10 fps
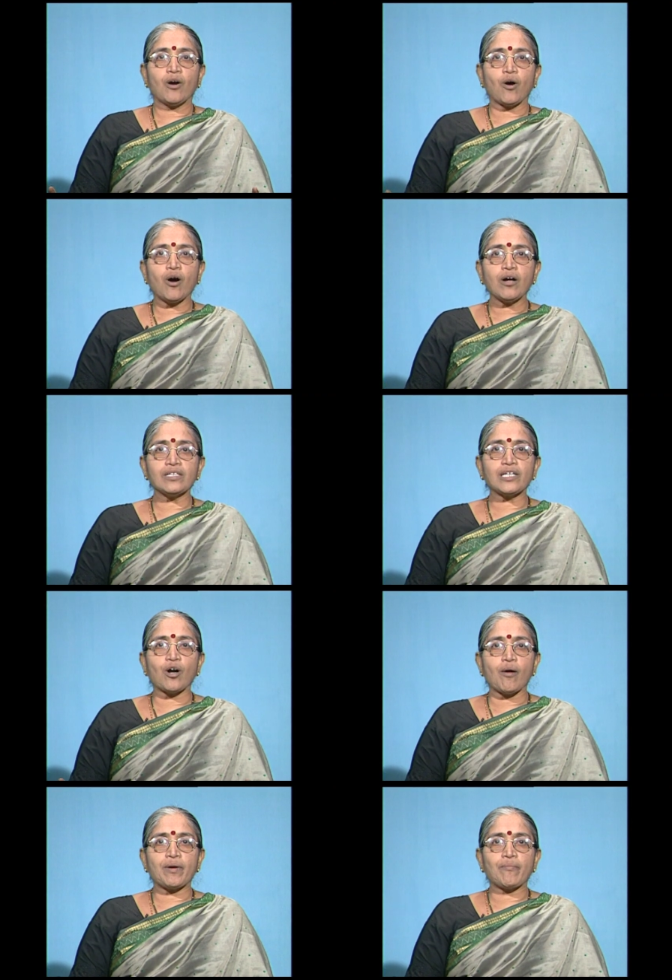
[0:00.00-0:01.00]
on the
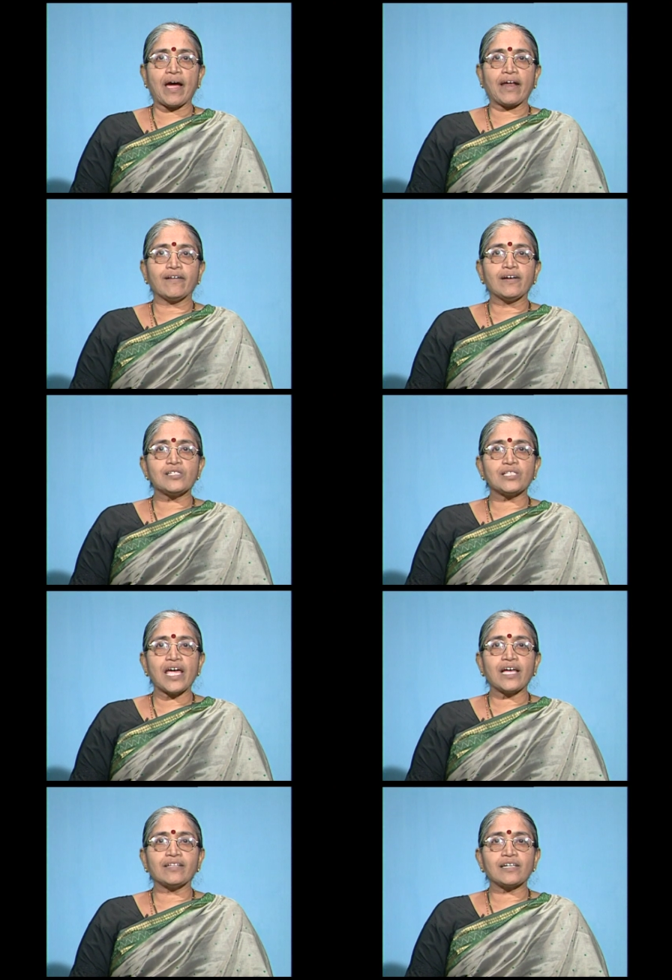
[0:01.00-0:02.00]
common man
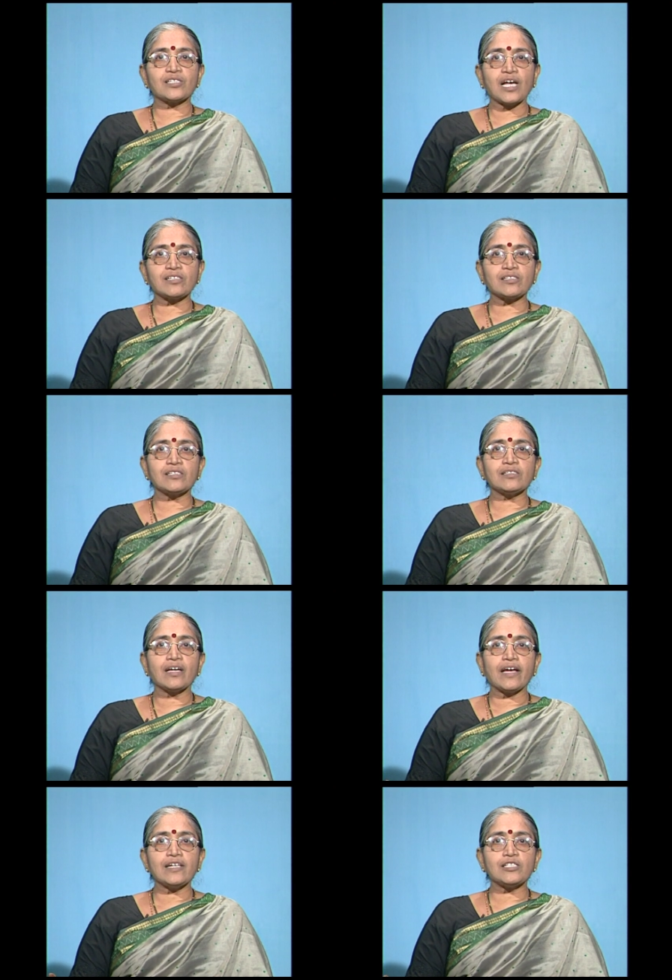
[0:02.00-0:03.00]
saying that success
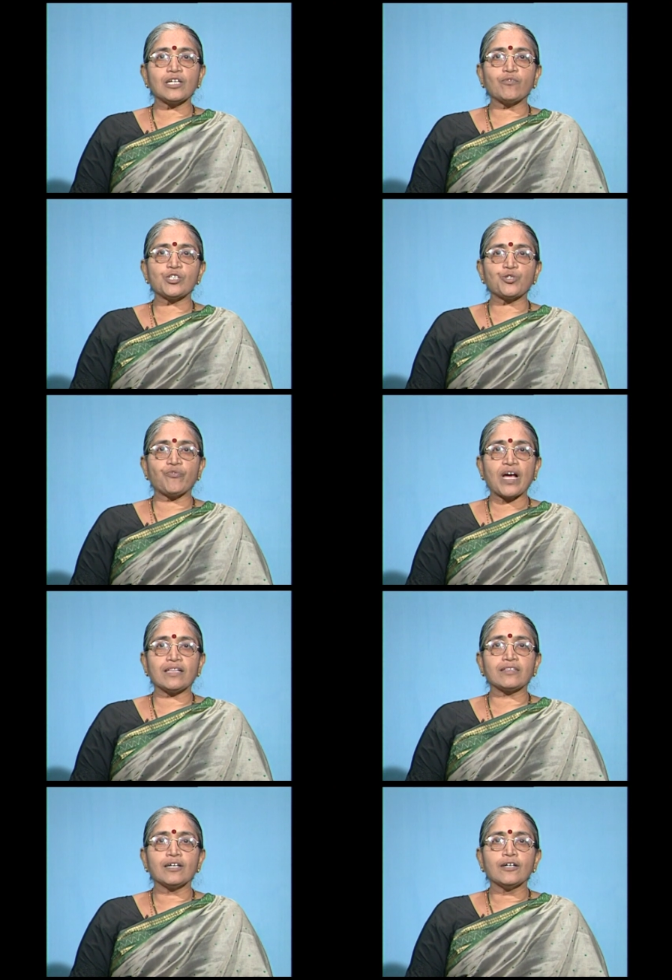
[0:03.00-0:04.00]
is equal to
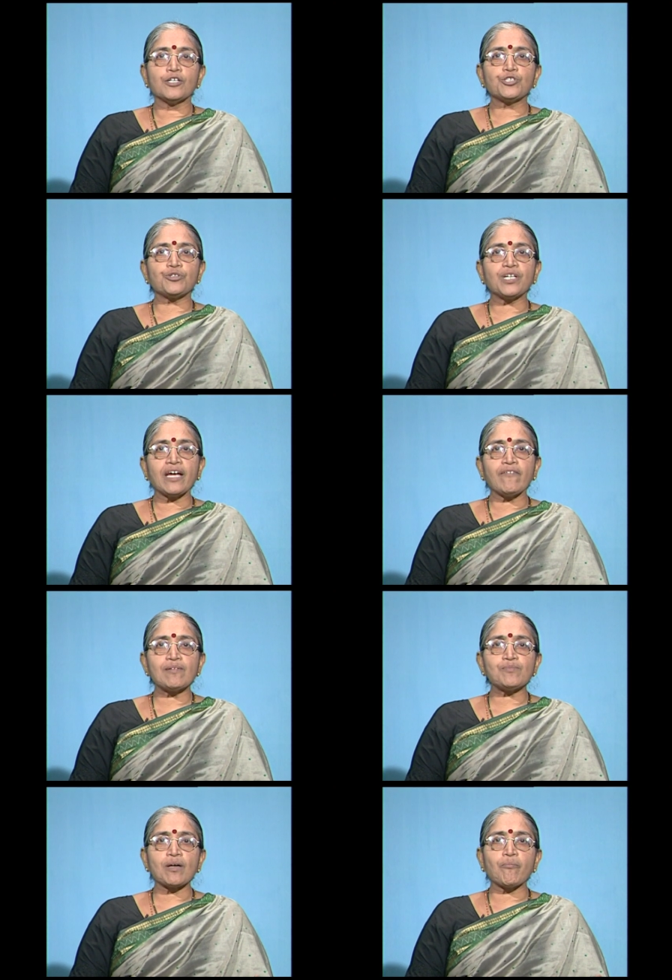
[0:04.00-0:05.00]
wealth should give
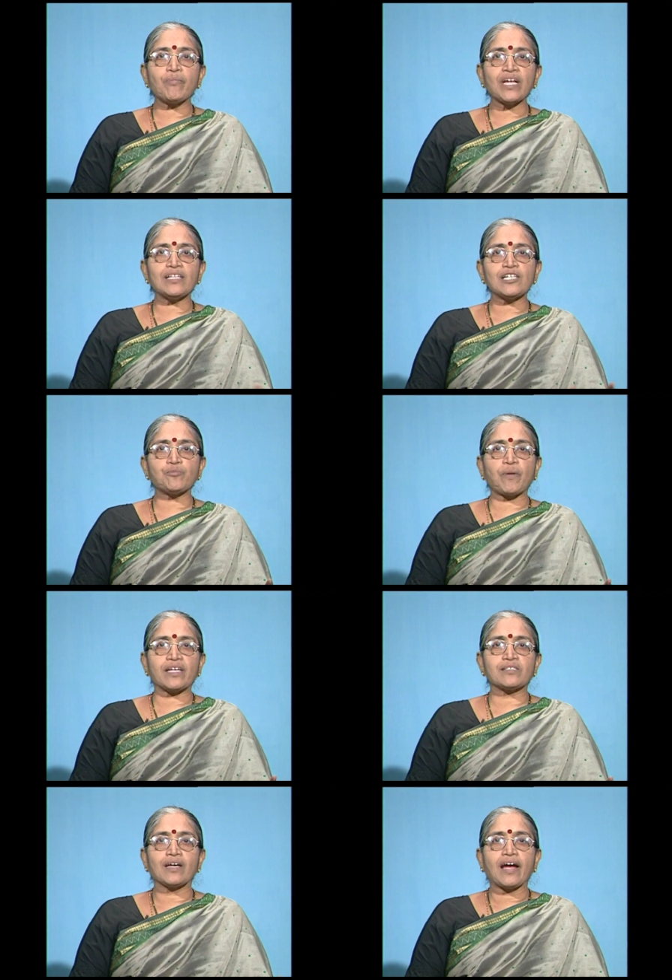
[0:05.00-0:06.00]
him some breathing
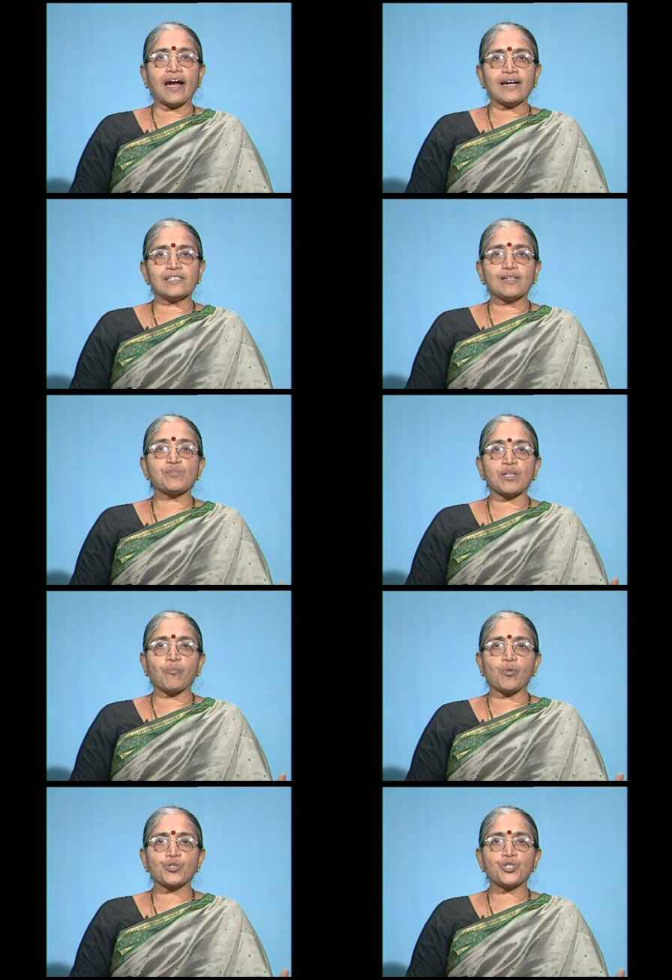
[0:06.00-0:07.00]
space and some
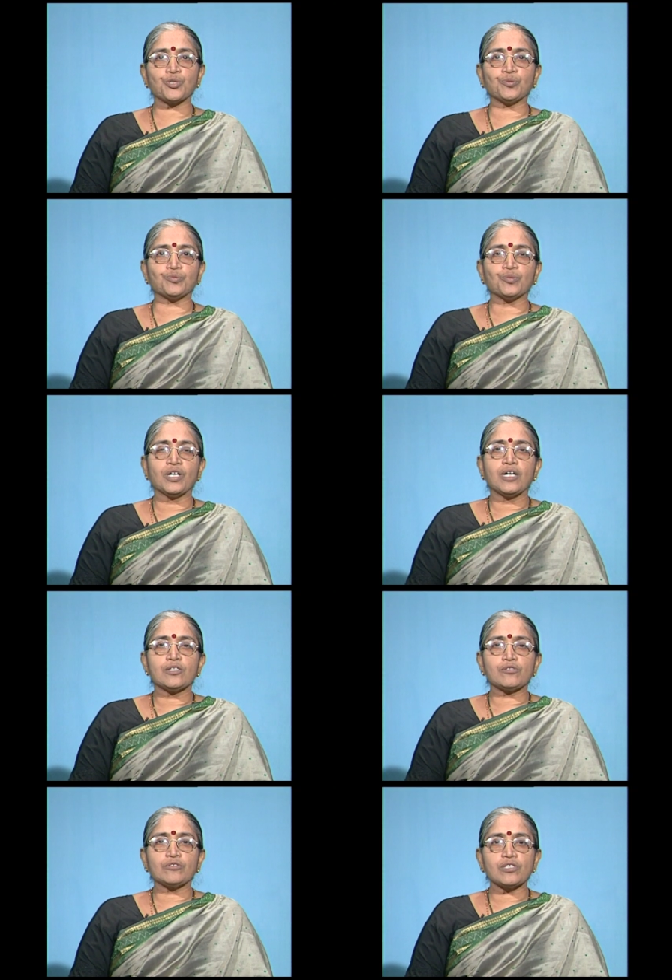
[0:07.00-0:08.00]
support too.
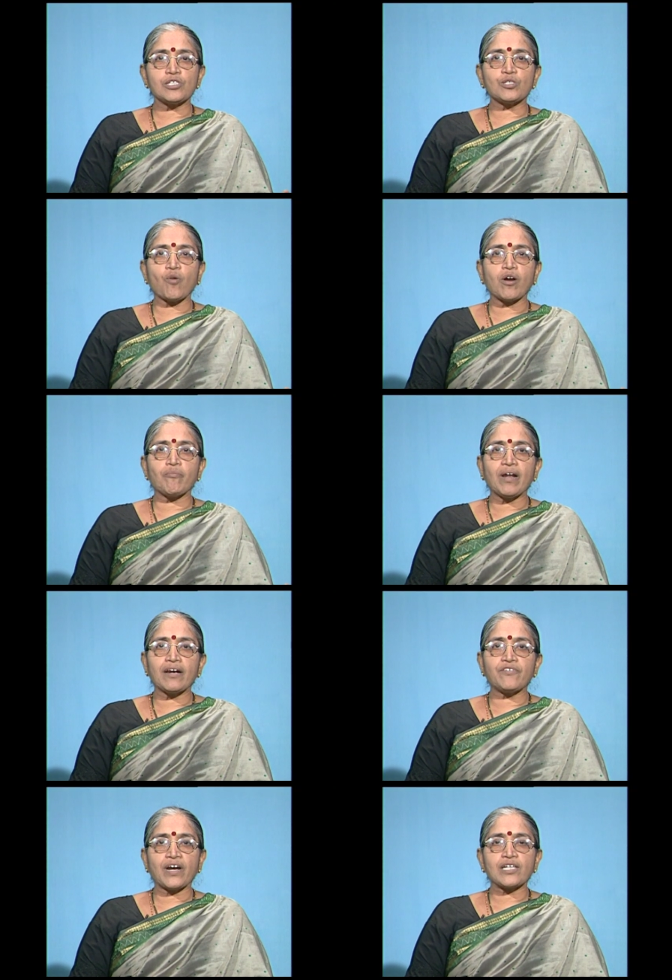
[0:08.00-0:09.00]
So, this is what
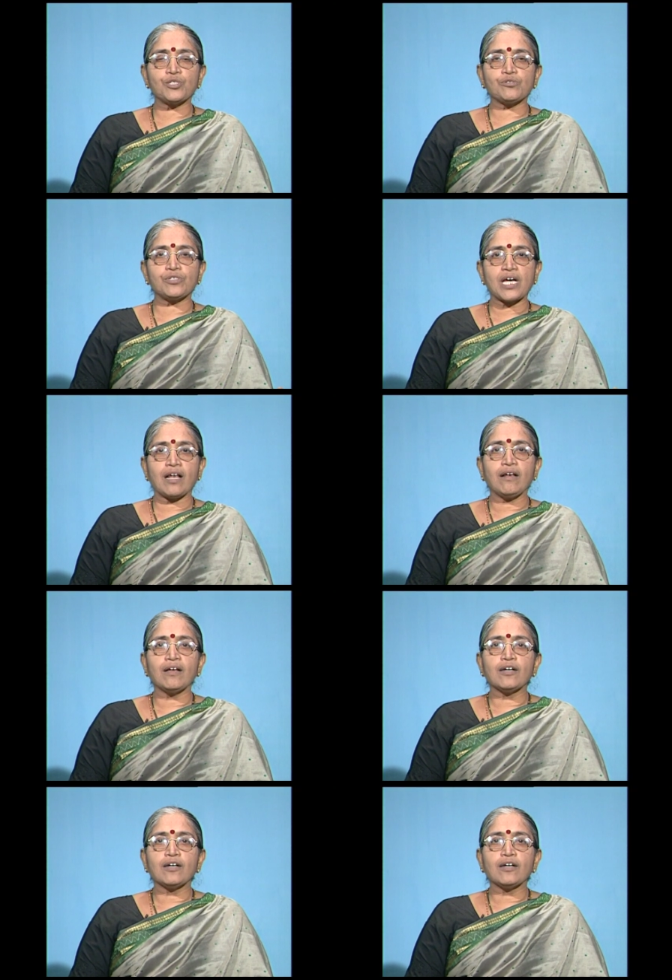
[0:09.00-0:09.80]
Miller tries to tell